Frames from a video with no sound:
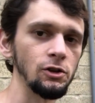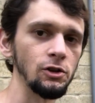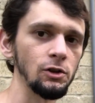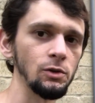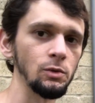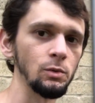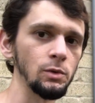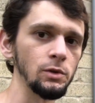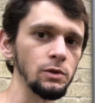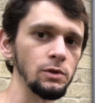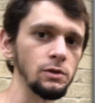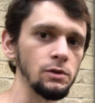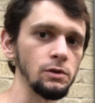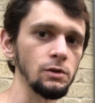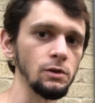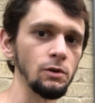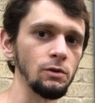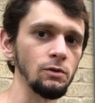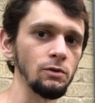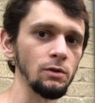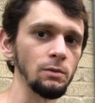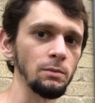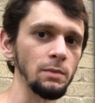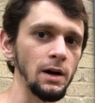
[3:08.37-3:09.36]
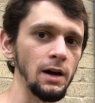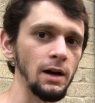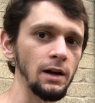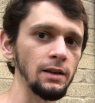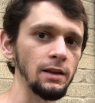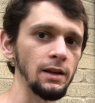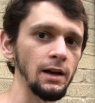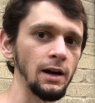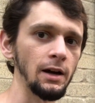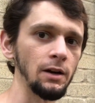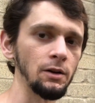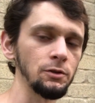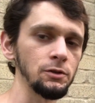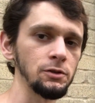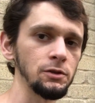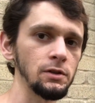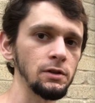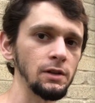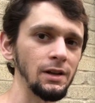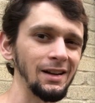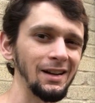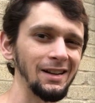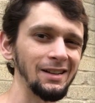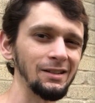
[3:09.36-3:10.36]
unit was over behind the
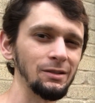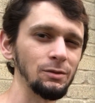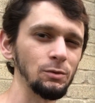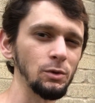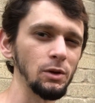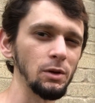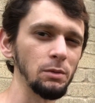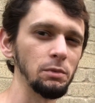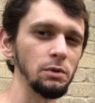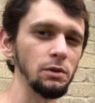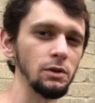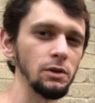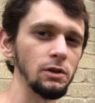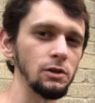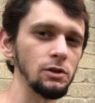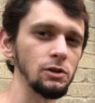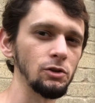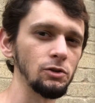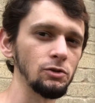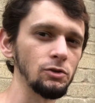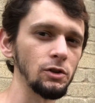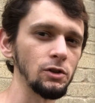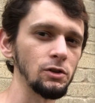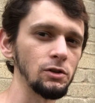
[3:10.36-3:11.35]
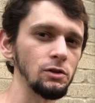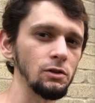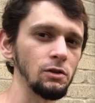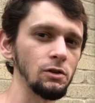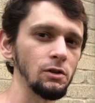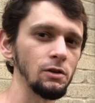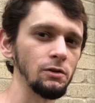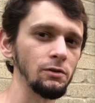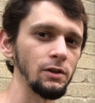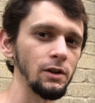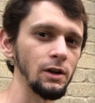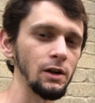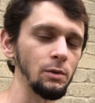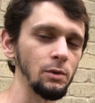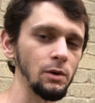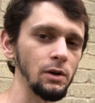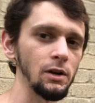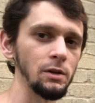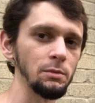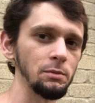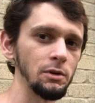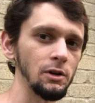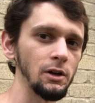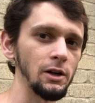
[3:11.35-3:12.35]
house, and I didn't want to put the Chiltrix unit over there. I
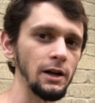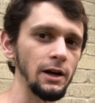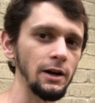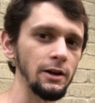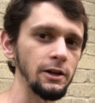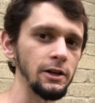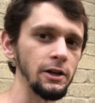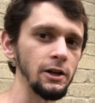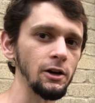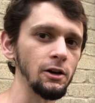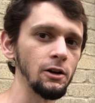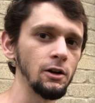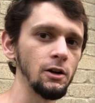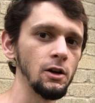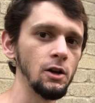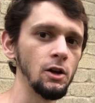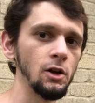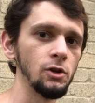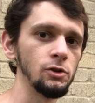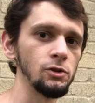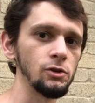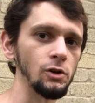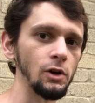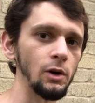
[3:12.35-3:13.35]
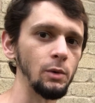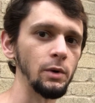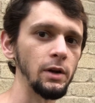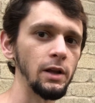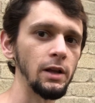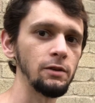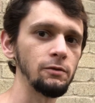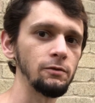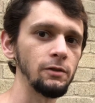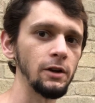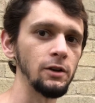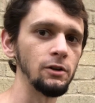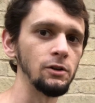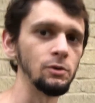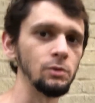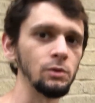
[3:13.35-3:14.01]
wanted to put it out here. So I went ahead and ran